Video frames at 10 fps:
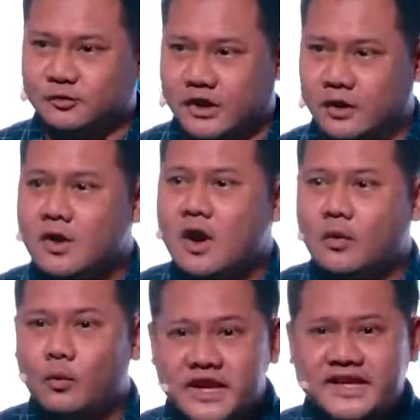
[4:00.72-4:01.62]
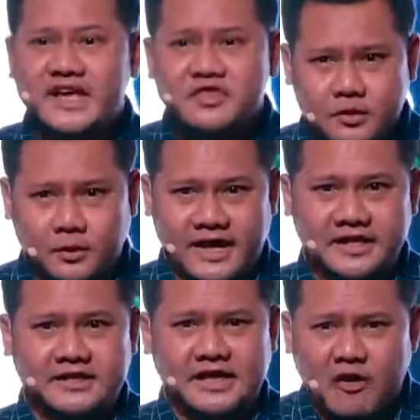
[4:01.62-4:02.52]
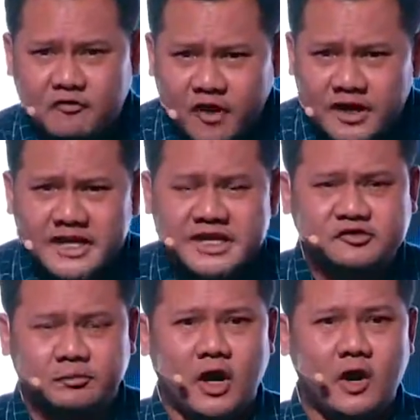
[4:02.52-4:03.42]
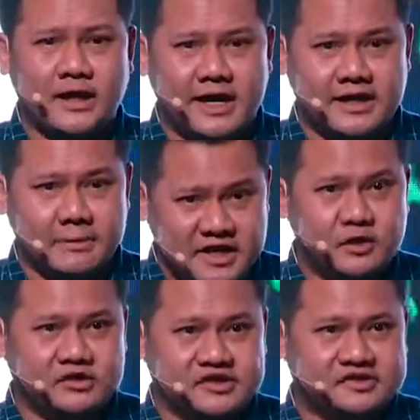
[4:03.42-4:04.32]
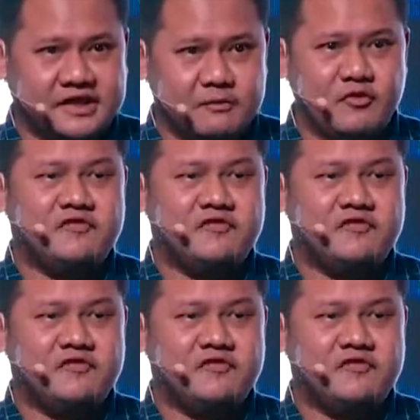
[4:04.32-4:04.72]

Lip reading: well. We get together a very small ecosystem.